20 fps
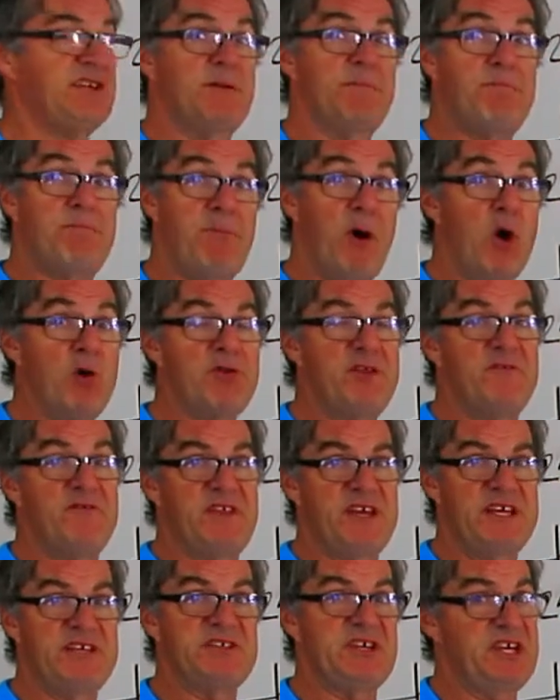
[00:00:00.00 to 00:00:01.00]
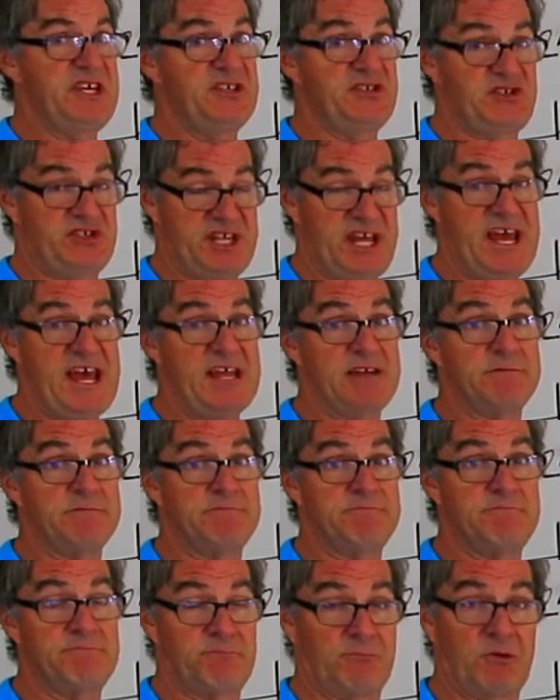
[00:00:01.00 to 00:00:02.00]
in both of these is 10.
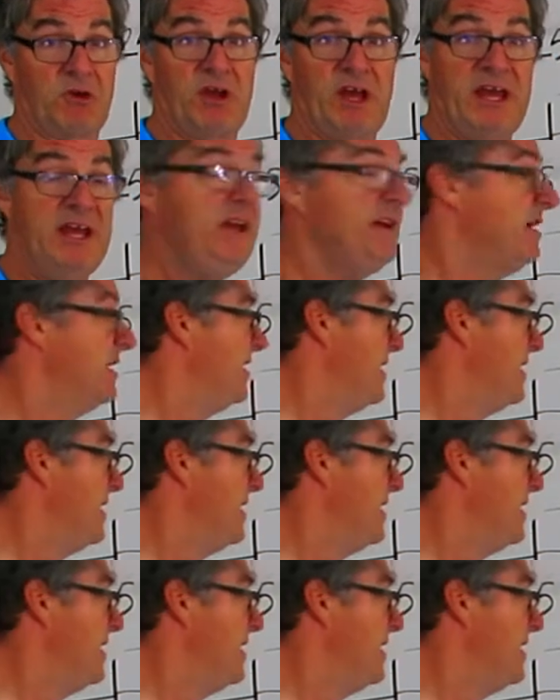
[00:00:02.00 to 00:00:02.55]
Okay?